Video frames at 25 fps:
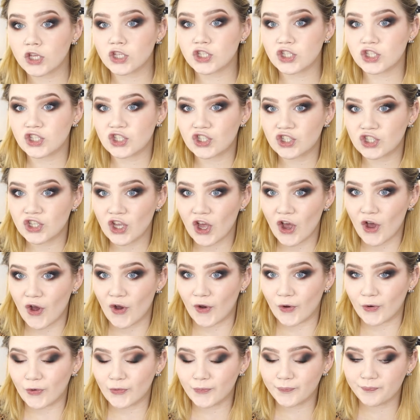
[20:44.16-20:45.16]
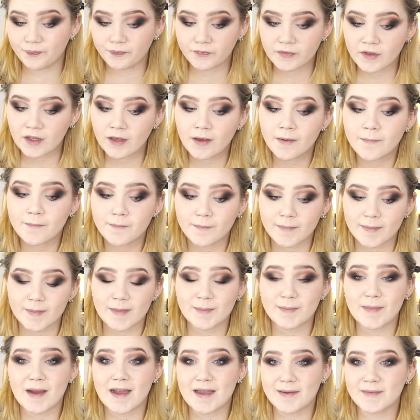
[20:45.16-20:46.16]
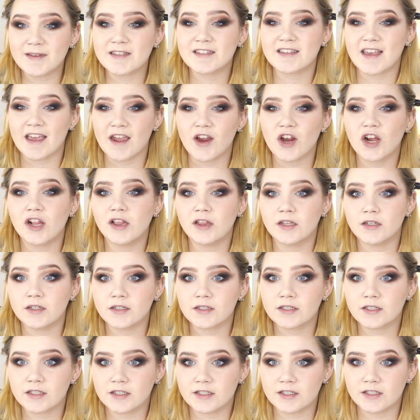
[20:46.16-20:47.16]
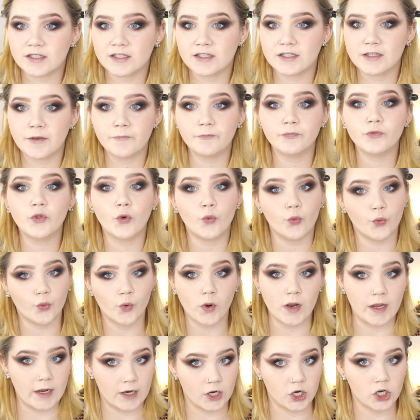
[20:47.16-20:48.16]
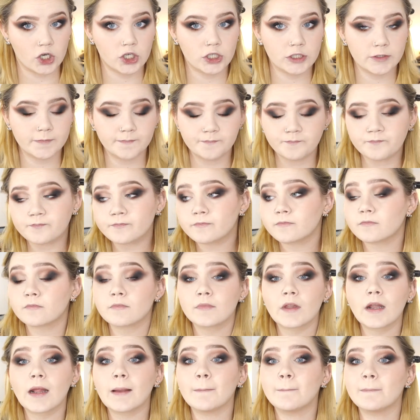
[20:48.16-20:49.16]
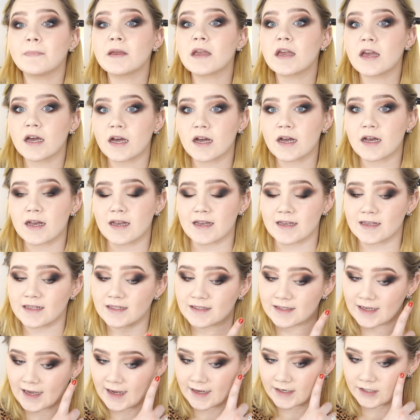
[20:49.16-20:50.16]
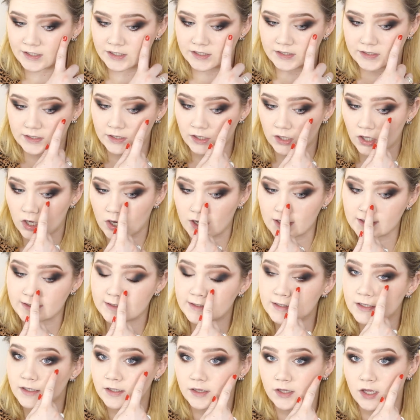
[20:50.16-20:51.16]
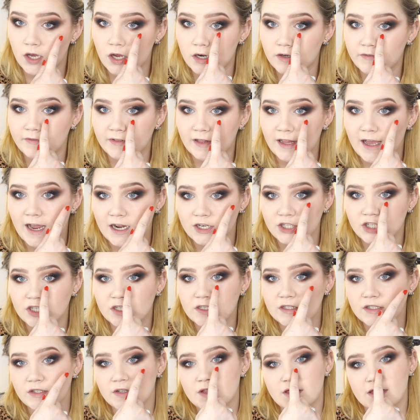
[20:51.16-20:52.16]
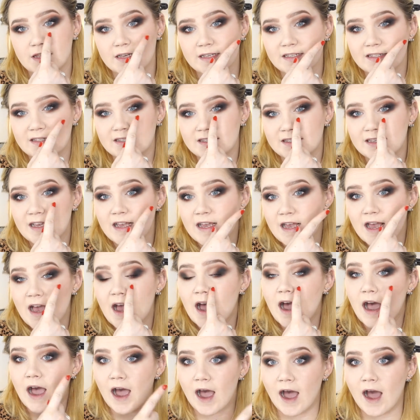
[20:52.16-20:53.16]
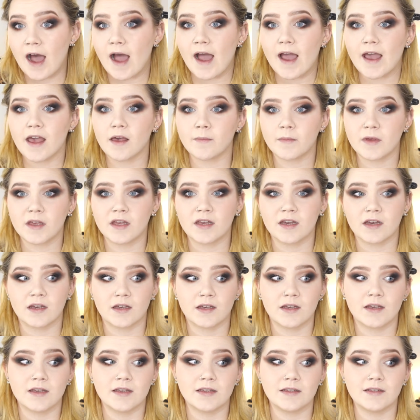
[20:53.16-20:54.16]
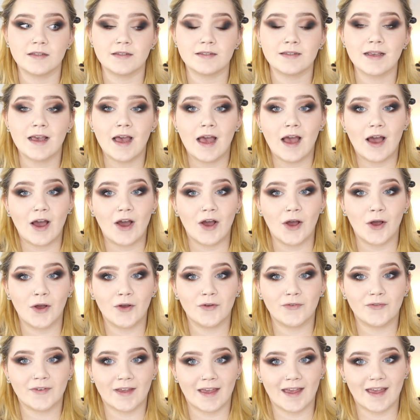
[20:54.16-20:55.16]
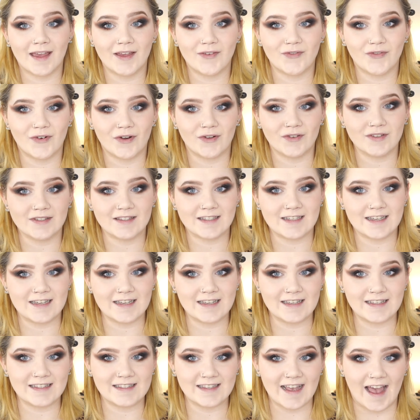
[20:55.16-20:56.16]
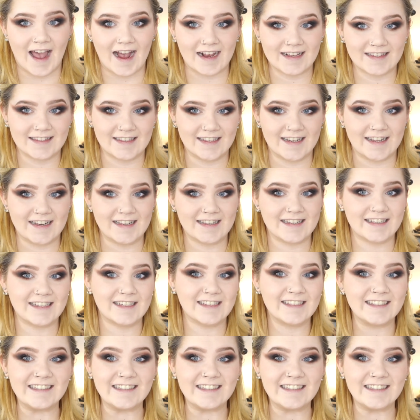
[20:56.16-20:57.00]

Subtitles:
So my mascara looks weird because I just lost a lot of lashes on this eye because of a falsies accident.